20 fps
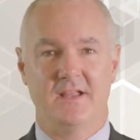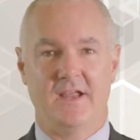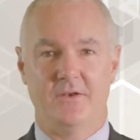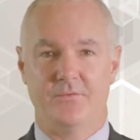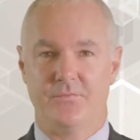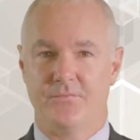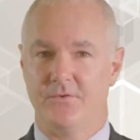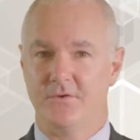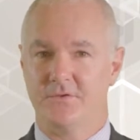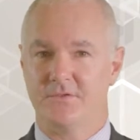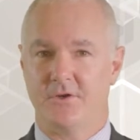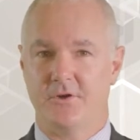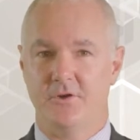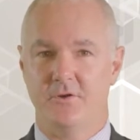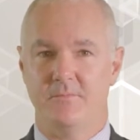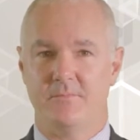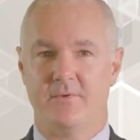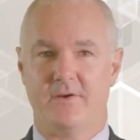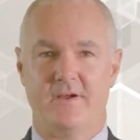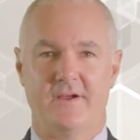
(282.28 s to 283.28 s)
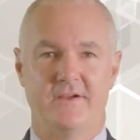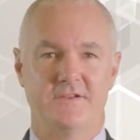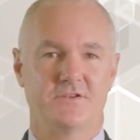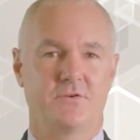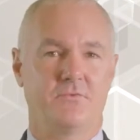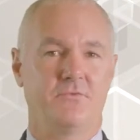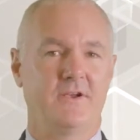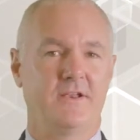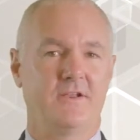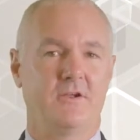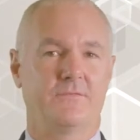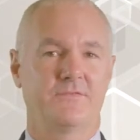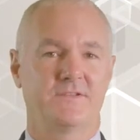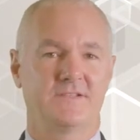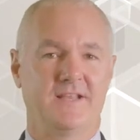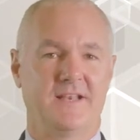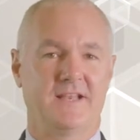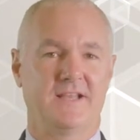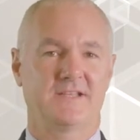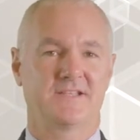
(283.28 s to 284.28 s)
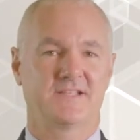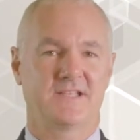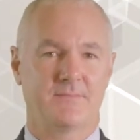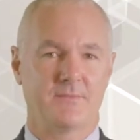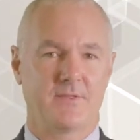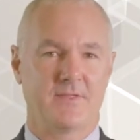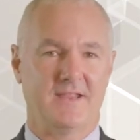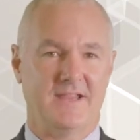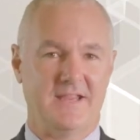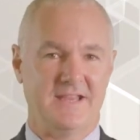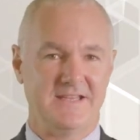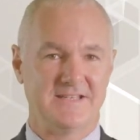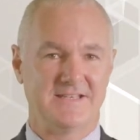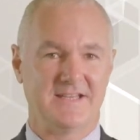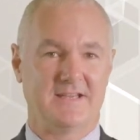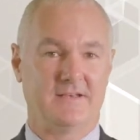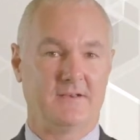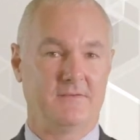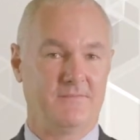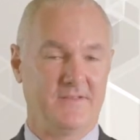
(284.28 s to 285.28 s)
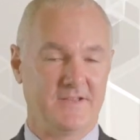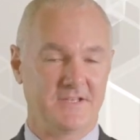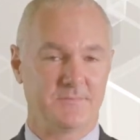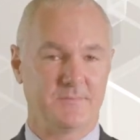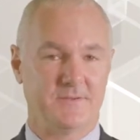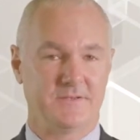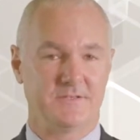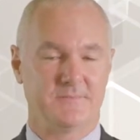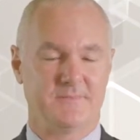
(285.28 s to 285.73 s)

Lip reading: and first home buyers are already offsetting some of the easing in investment